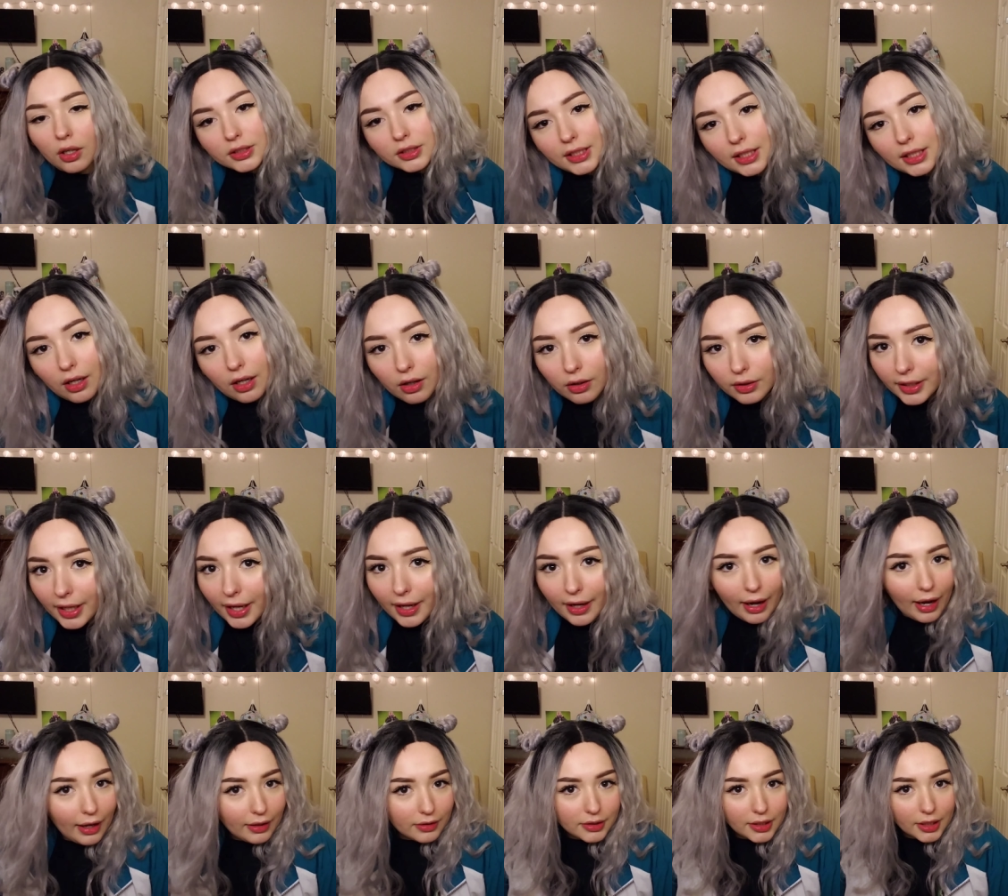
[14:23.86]
like, okay,
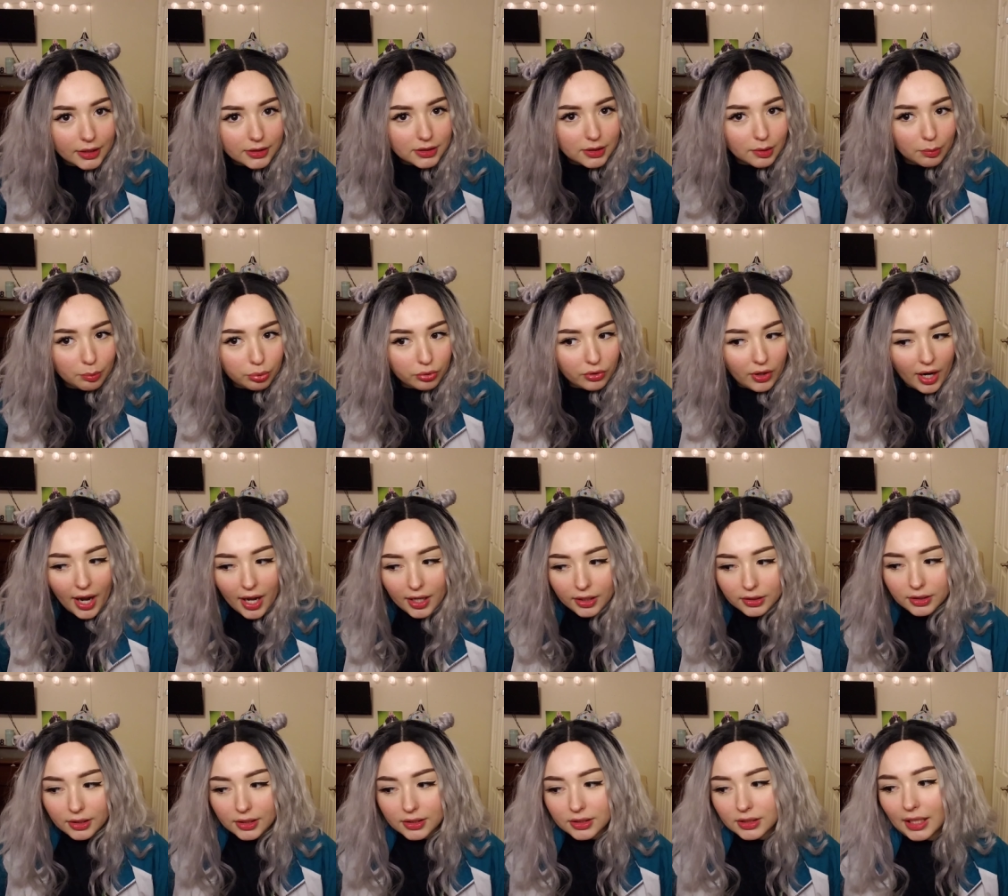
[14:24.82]
I get some
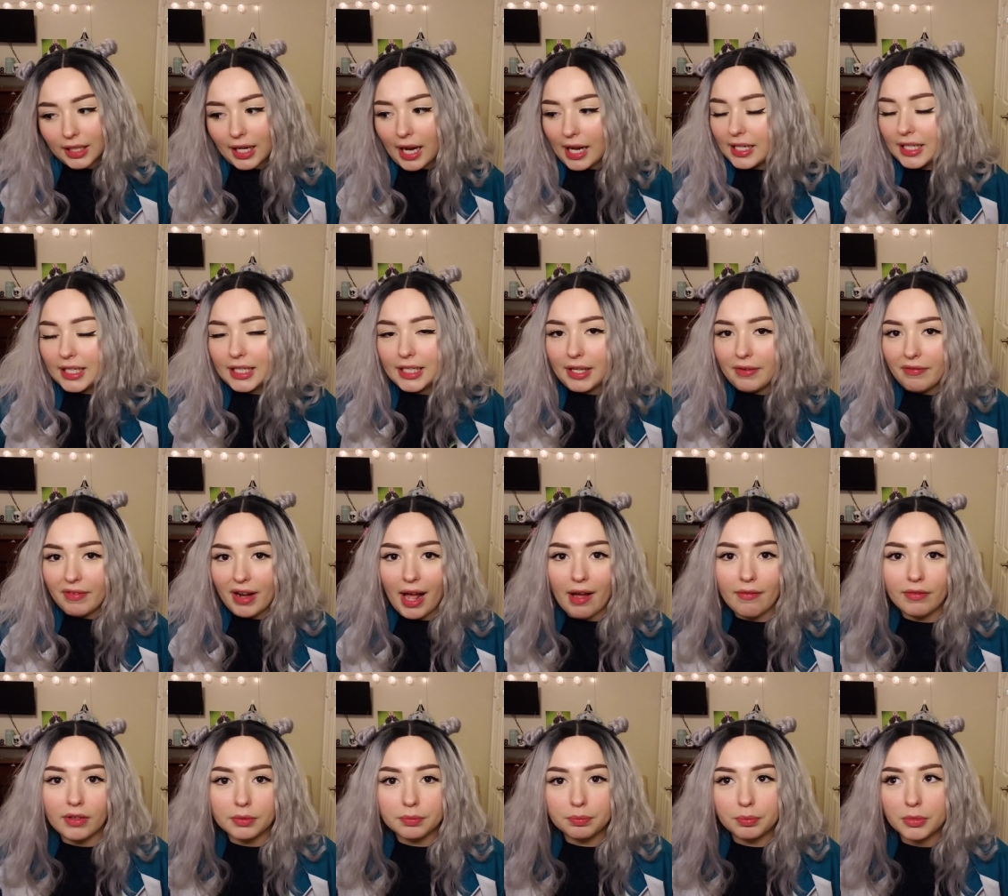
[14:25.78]
practice. Like, I didn't even
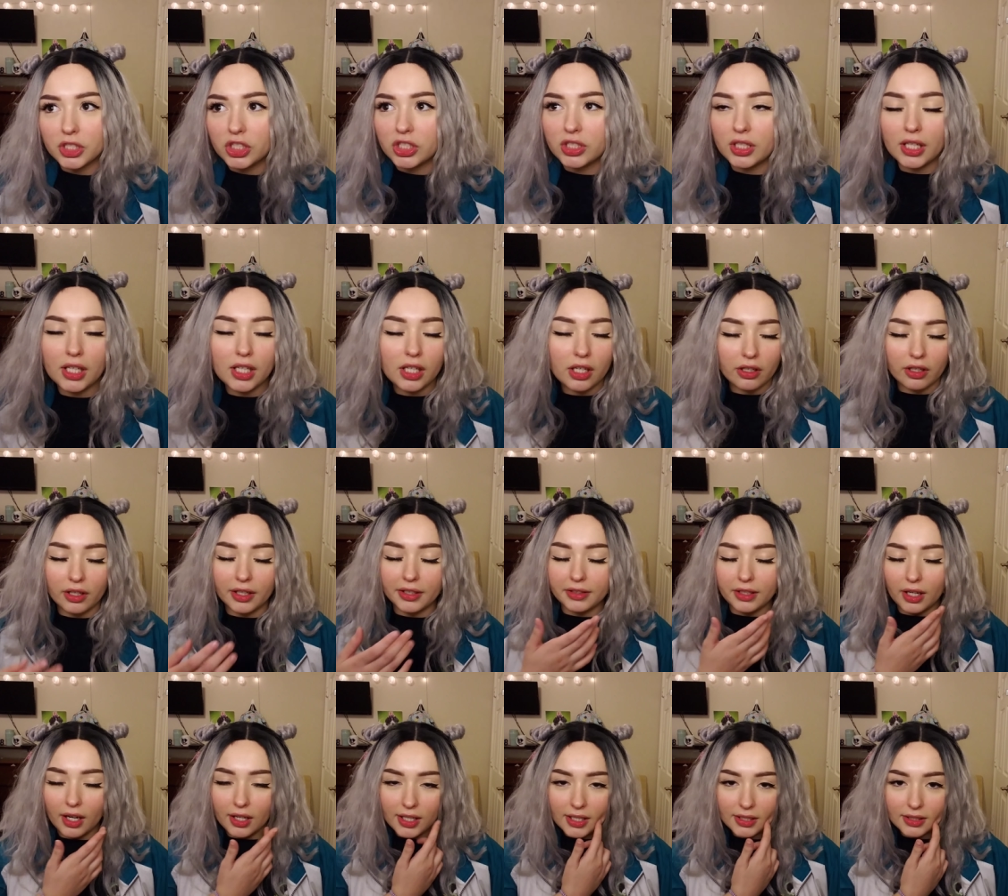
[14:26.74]
have a machine or a
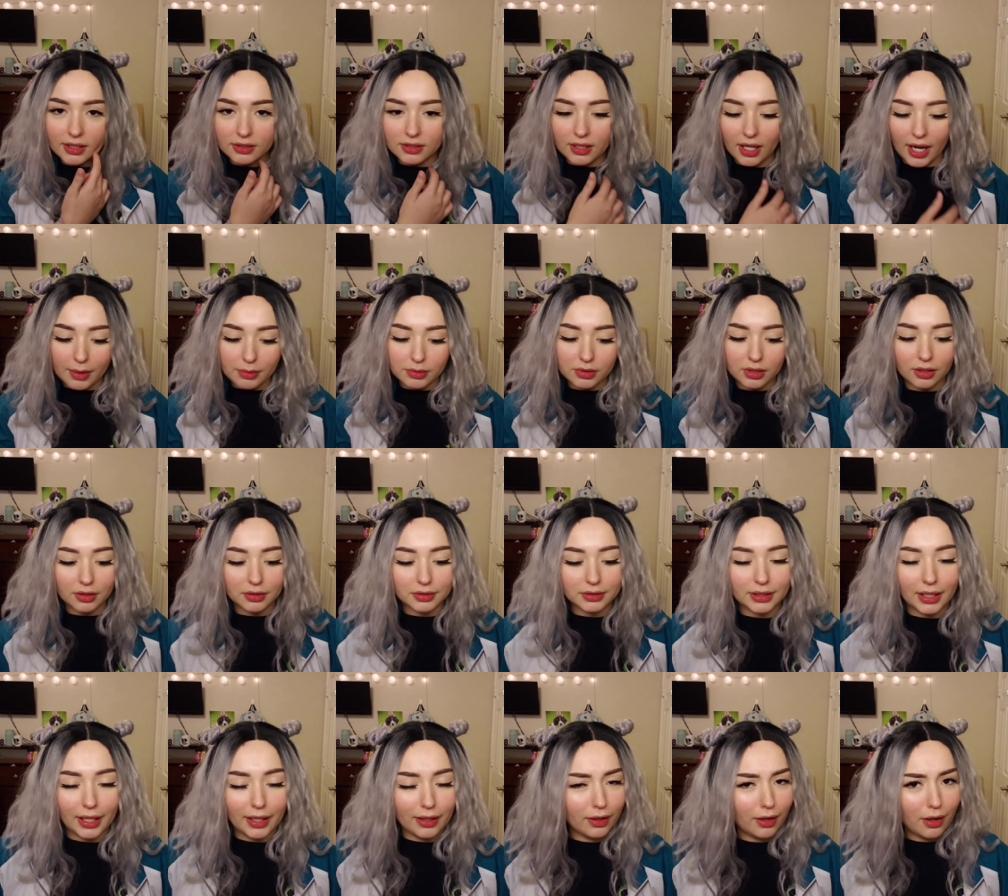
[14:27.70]
gun at the time, so I was
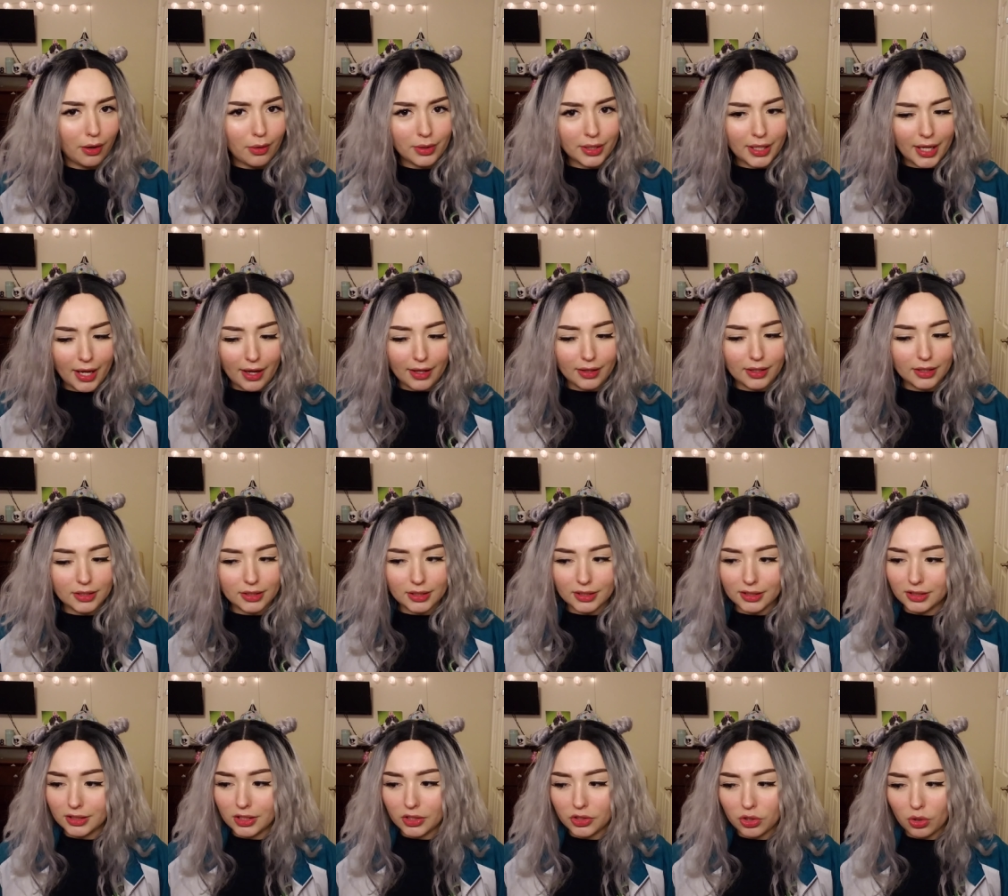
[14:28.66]
like, okay, this
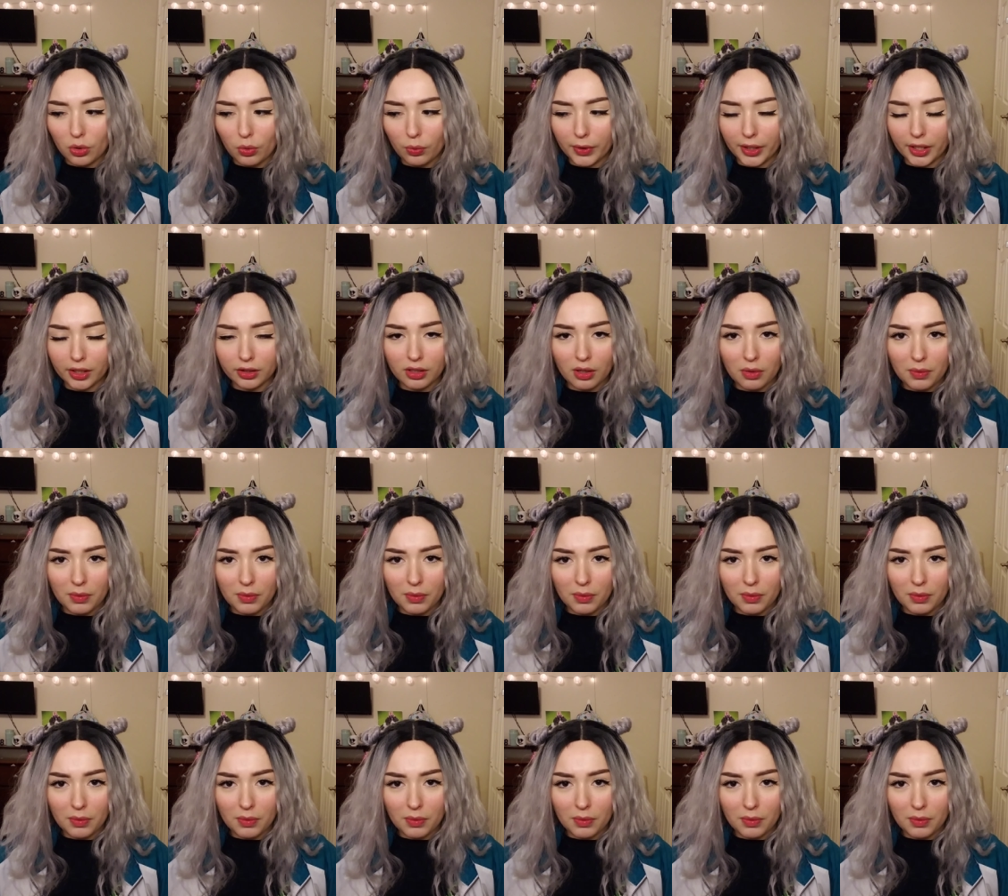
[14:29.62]
is such a weird